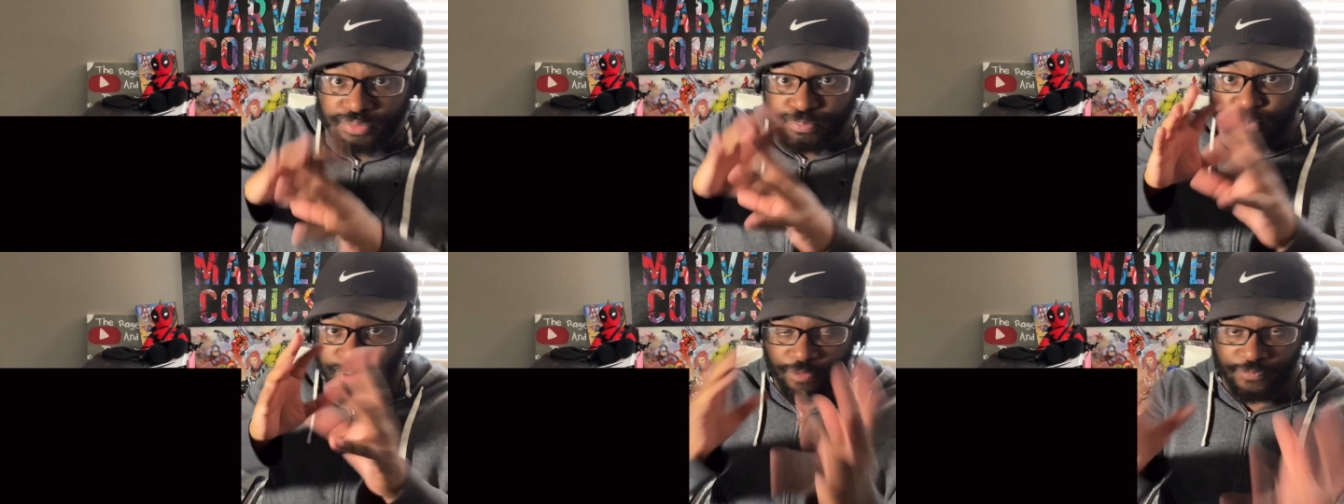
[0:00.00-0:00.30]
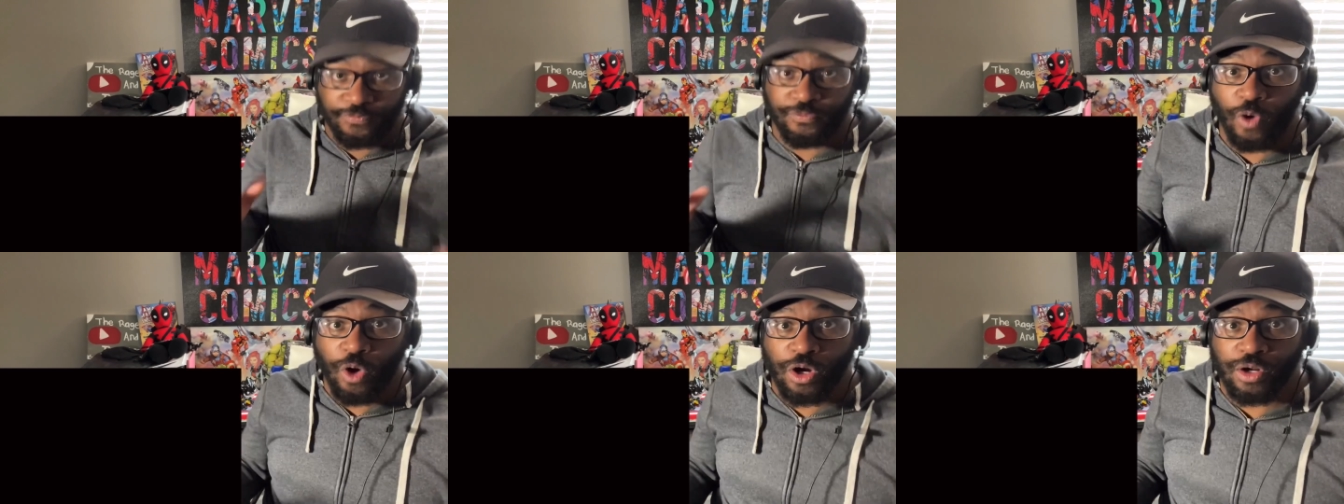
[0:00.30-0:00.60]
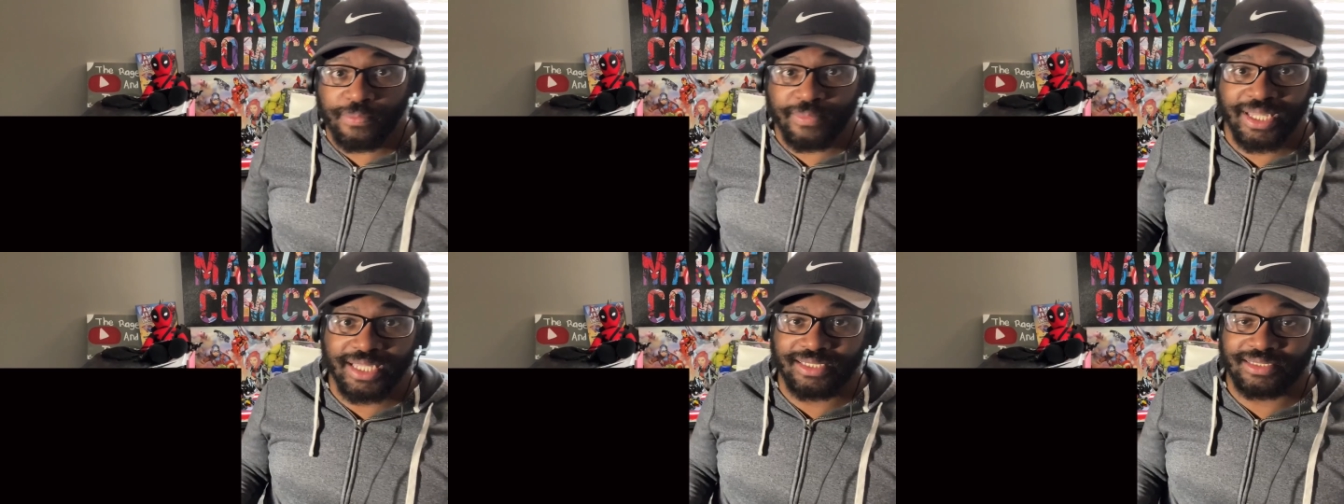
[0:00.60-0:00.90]

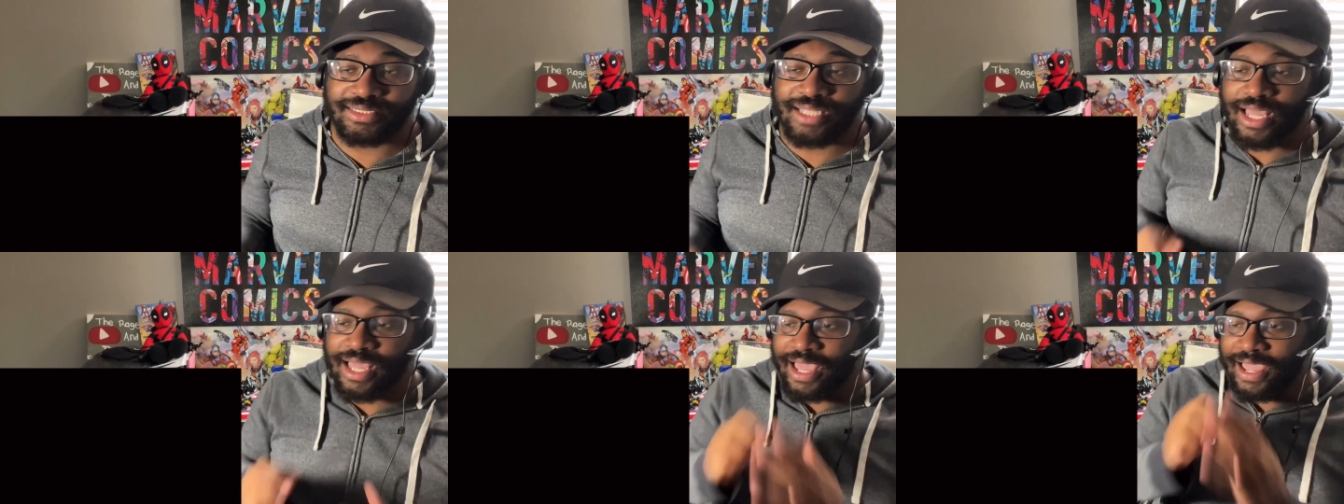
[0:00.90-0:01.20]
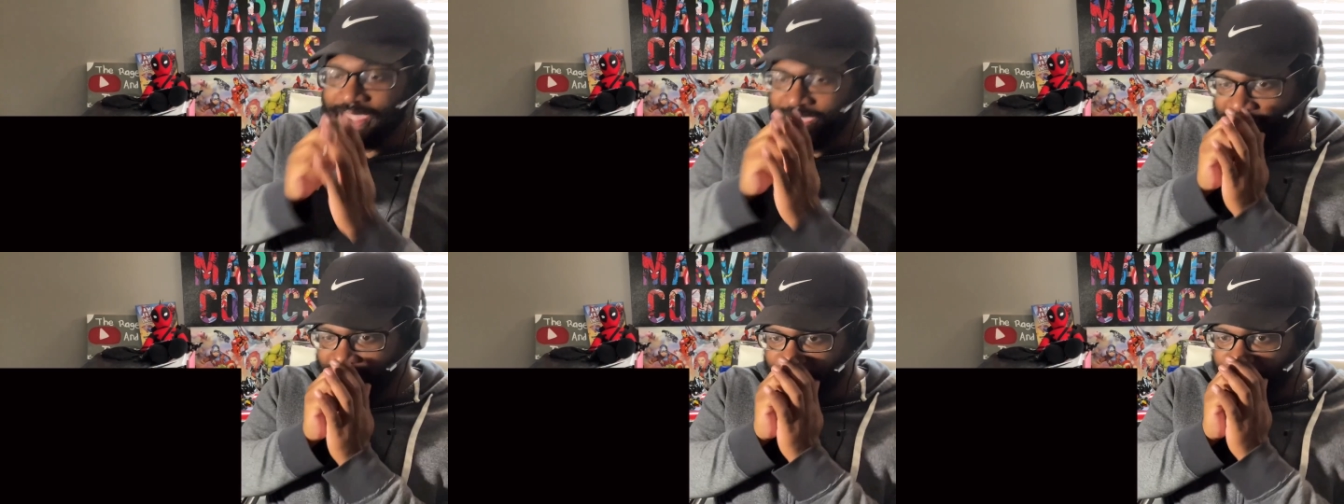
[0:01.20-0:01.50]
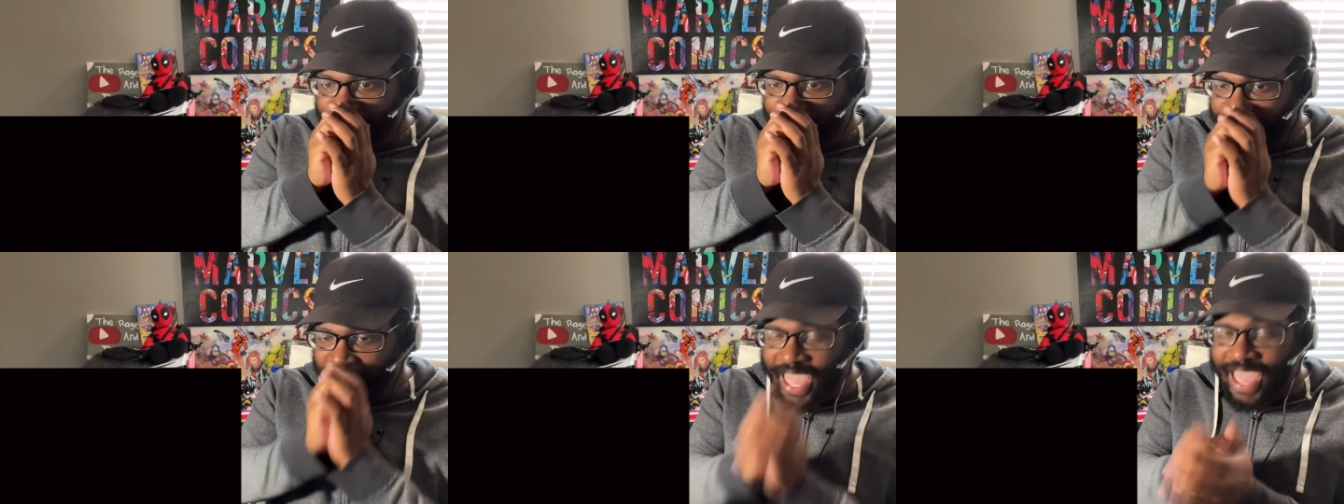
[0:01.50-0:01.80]
performance,
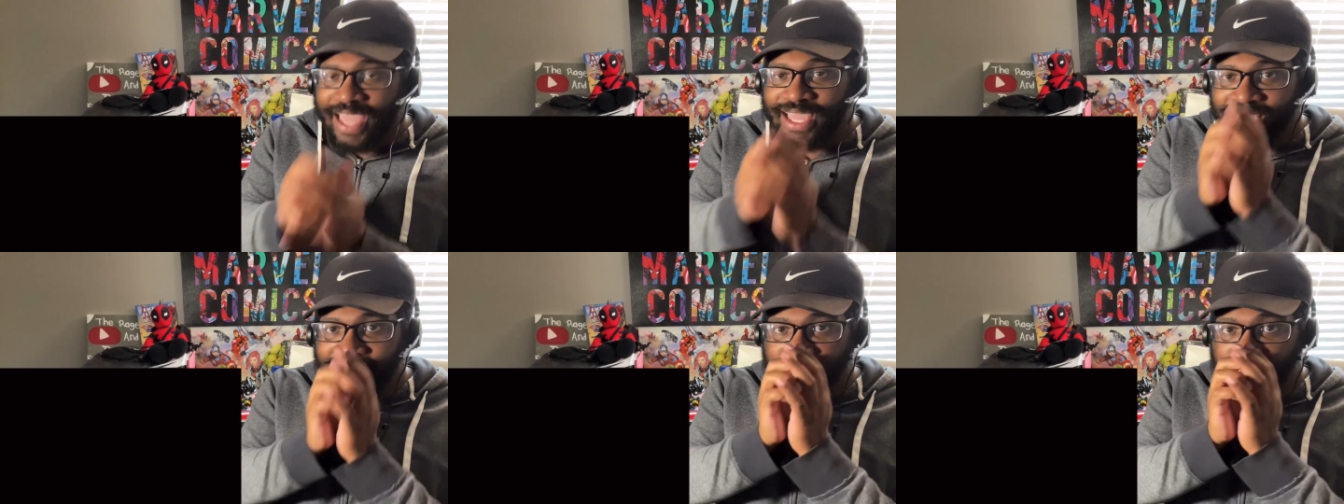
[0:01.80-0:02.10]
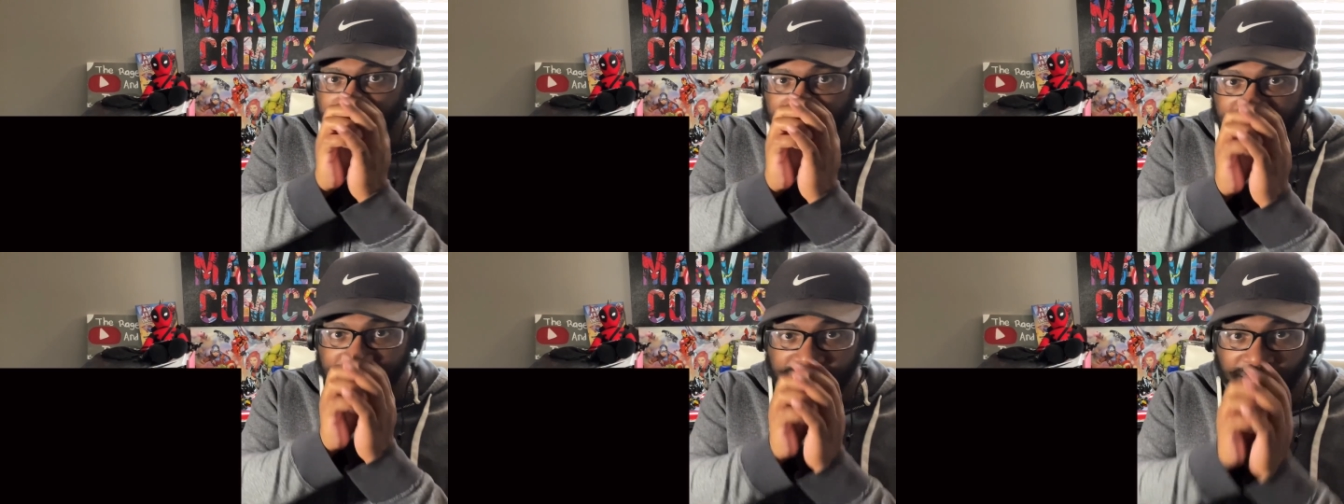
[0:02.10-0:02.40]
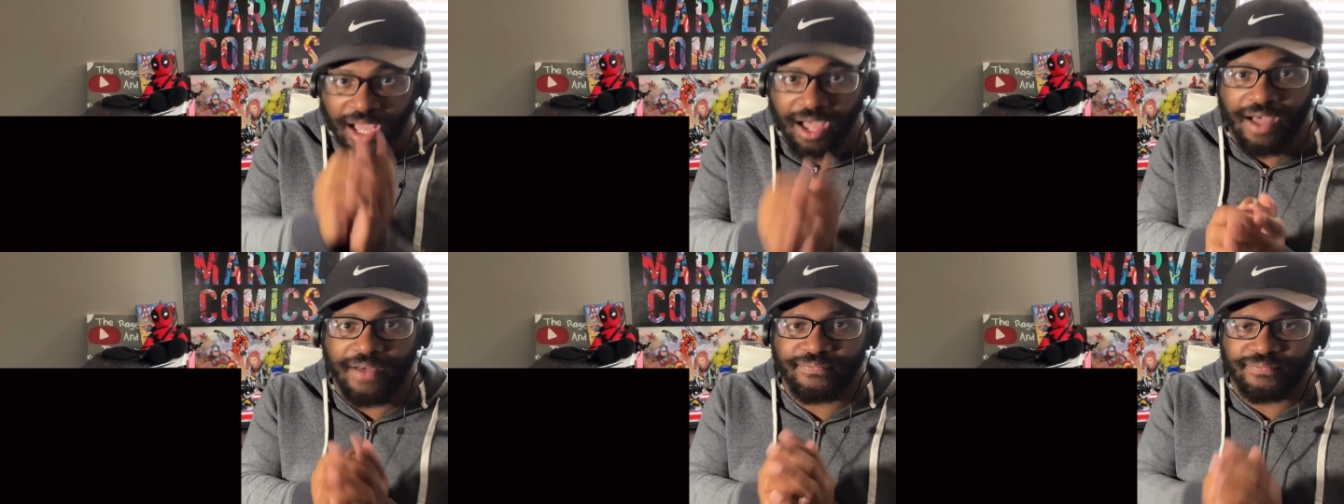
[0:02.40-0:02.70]
and that is
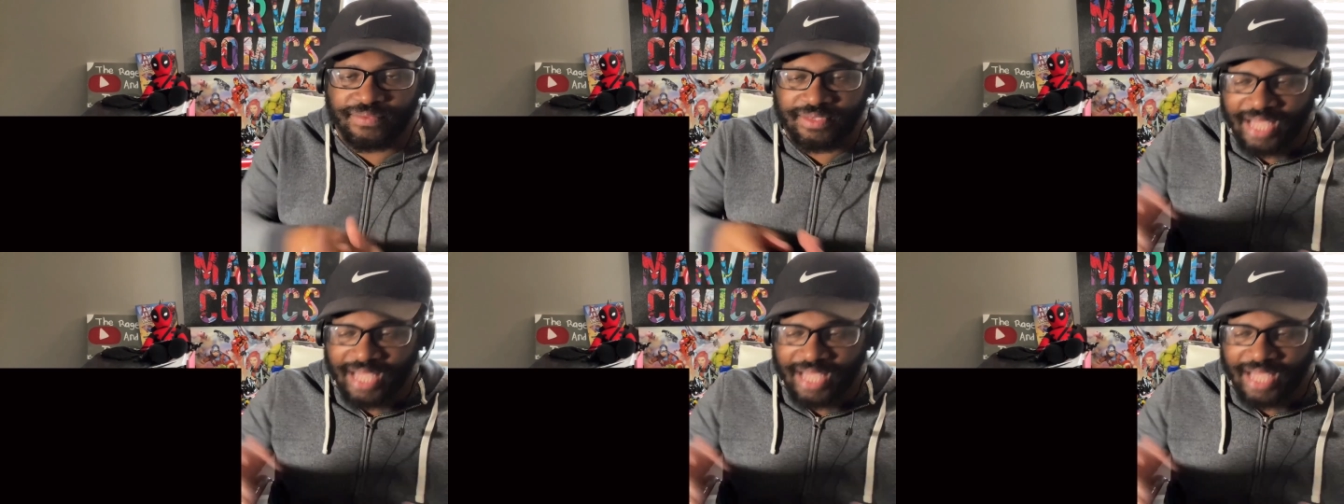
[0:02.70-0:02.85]
tough.